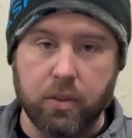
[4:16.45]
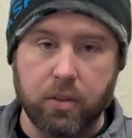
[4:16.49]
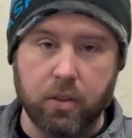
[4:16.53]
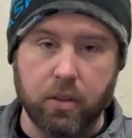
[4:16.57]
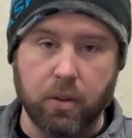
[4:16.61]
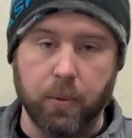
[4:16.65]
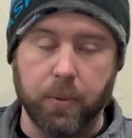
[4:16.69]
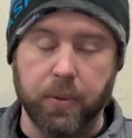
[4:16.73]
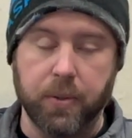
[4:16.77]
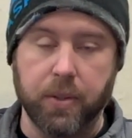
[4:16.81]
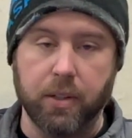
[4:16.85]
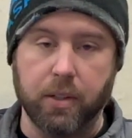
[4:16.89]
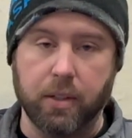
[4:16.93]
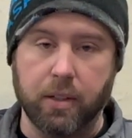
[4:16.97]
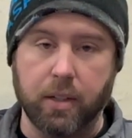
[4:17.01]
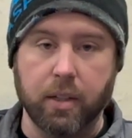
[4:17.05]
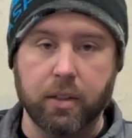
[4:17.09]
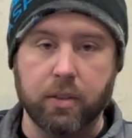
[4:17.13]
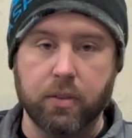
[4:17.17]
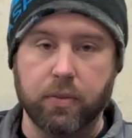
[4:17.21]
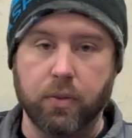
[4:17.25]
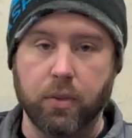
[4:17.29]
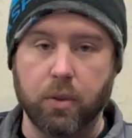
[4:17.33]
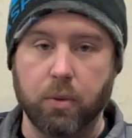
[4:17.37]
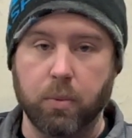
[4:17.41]
So within the
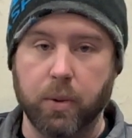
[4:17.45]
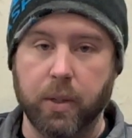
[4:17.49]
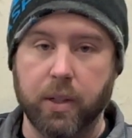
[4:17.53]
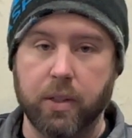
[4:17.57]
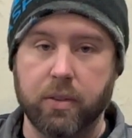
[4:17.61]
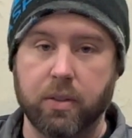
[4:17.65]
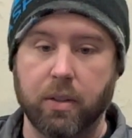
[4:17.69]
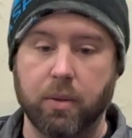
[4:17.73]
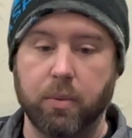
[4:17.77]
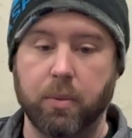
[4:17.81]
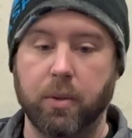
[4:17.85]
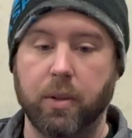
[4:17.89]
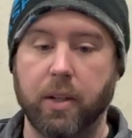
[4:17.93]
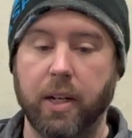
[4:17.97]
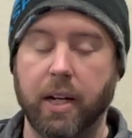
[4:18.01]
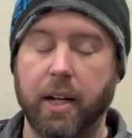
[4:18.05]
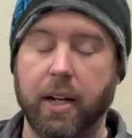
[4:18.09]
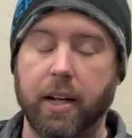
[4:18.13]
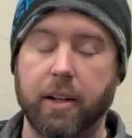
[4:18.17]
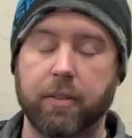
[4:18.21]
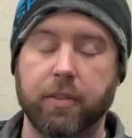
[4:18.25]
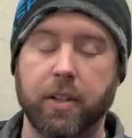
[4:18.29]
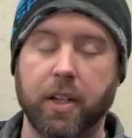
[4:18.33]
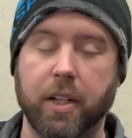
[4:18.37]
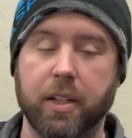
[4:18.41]
next few weeks, I will
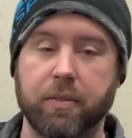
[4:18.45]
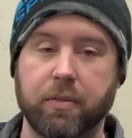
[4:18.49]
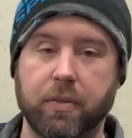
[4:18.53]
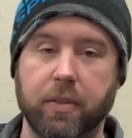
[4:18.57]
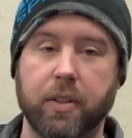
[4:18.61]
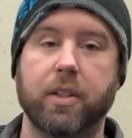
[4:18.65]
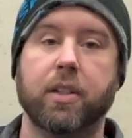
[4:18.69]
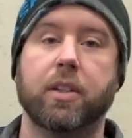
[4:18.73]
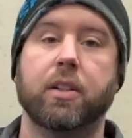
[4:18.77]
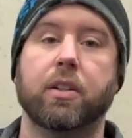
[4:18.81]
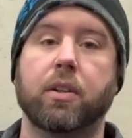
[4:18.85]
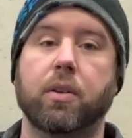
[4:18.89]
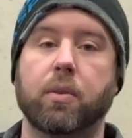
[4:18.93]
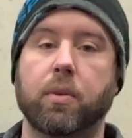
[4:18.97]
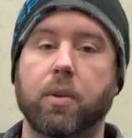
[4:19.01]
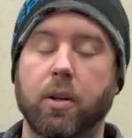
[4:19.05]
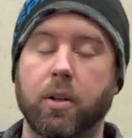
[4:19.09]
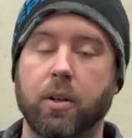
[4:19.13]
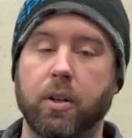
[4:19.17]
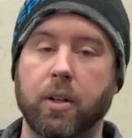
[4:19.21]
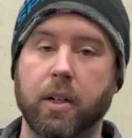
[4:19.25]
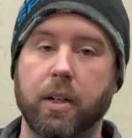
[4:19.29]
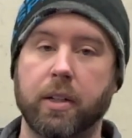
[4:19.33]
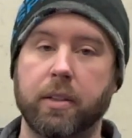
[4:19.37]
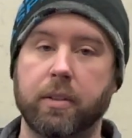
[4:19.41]
have a video
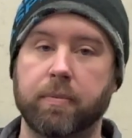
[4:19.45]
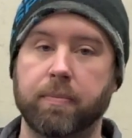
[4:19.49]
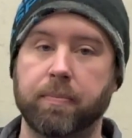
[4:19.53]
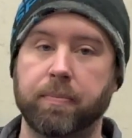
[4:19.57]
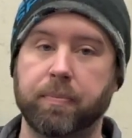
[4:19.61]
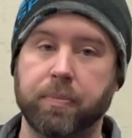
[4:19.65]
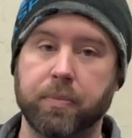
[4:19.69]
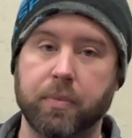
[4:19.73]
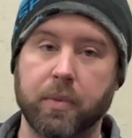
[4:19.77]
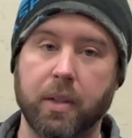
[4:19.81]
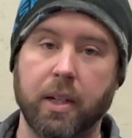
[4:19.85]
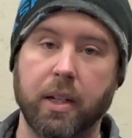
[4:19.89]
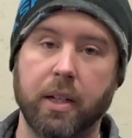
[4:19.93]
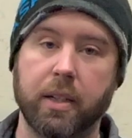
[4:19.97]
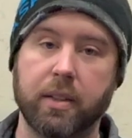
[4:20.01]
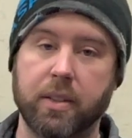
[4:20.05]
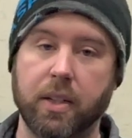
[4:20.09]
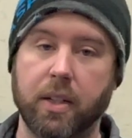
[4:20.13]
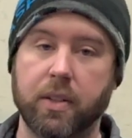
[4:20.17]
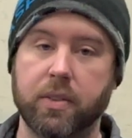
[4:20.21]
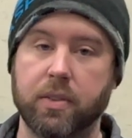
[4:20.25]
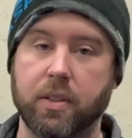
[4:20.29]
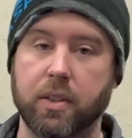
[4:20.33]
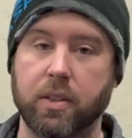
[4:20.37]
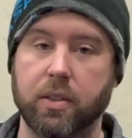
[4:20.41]
on
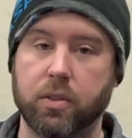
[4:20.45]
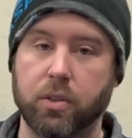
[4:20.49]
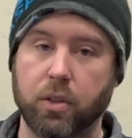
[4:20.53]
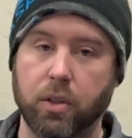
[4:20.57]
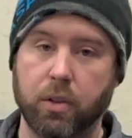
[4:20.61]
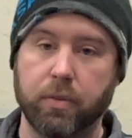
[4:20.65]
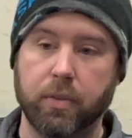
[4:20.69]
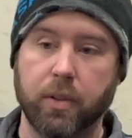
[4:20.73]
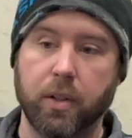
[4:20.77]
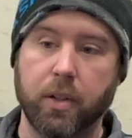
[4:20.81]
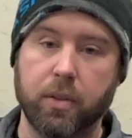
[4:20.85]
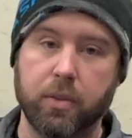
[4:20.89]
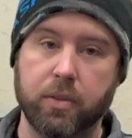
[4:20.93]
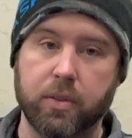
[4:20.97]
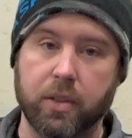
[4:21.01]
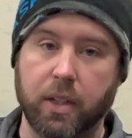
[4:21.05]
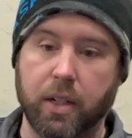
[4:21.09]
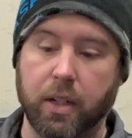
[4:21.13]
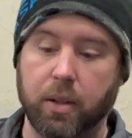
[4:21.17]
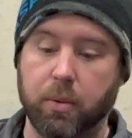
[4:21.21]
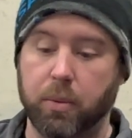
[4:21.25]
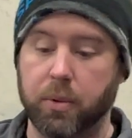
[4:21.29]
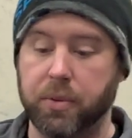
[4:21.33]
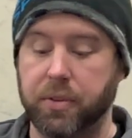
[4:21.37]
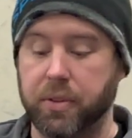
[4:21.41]
testing servos, and
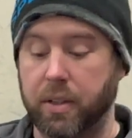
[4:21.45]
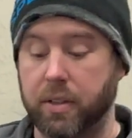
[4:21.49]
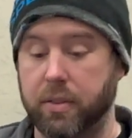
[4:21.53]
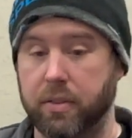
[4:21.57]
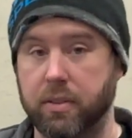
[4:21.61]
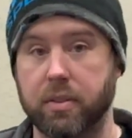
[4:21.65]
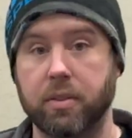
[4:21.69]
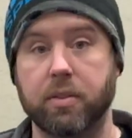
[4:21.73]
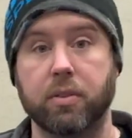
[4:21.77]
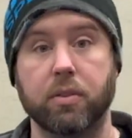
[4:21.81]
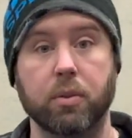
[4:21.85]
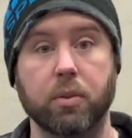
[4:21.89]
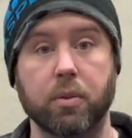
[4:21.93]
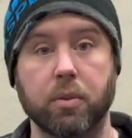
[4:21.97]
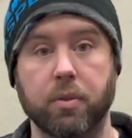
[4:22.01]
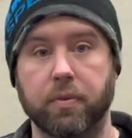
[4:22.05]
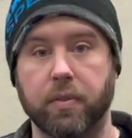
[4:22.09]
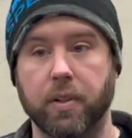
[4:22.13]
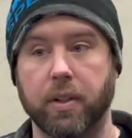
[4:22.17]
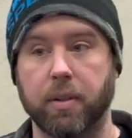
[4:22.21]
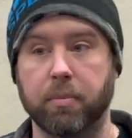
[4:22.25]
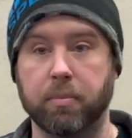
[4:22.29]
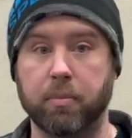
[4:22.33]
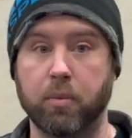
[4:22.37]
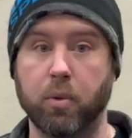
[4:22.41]
I will test a slew of
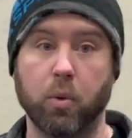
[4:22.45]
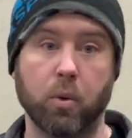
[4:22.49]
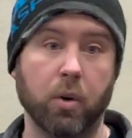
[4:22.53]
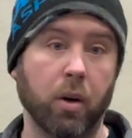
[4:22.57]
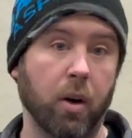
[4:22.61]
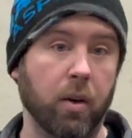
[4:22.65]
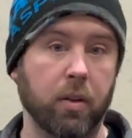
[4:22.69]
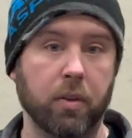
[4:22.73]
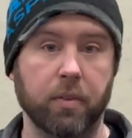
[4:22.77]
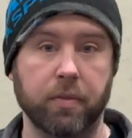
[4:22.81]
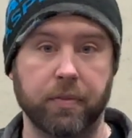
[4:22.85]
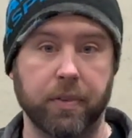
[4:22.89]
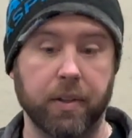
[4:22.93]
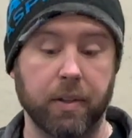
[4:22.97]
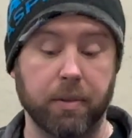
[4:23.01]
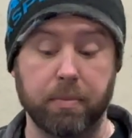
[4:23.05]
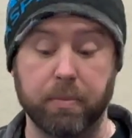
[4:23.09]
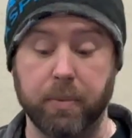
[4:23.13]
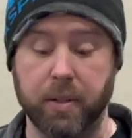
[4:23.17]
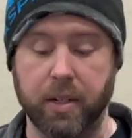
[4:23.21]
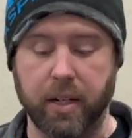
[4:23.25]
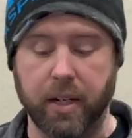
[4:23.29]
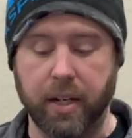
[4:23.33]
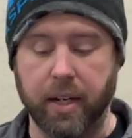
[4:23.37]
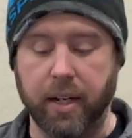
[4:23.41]
them, or all of them
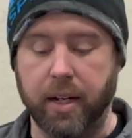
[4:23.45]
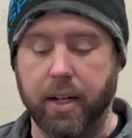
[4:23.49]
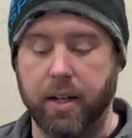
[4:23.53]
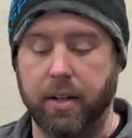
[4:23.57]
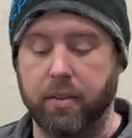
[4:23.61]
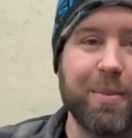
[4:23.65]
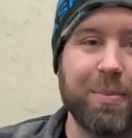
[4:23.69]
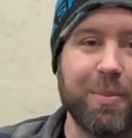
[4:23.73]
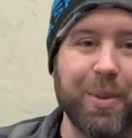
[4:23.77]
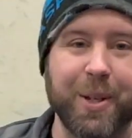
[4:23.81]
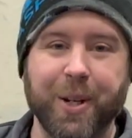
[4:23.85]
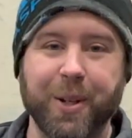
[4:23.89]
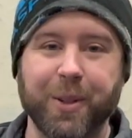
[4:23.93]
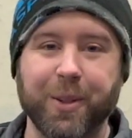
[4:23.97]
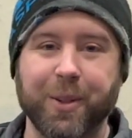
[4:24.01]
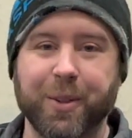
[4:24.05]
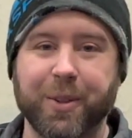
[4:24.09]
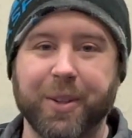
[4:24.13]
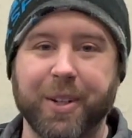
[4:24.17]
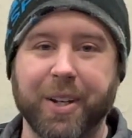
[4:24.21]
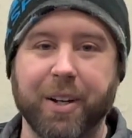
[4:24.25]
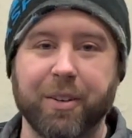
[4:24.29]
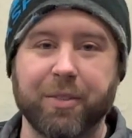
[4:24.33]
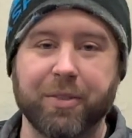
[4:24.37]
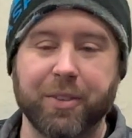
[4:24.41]
that I have. Be on the
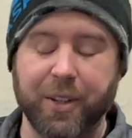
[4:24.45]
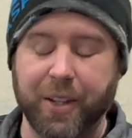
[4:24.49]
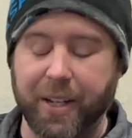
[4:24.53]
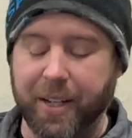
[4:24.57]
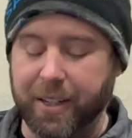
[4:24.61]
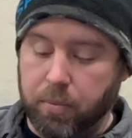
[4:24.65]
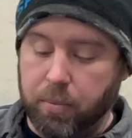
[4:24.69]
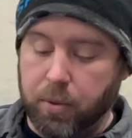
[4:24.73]
lookout for that.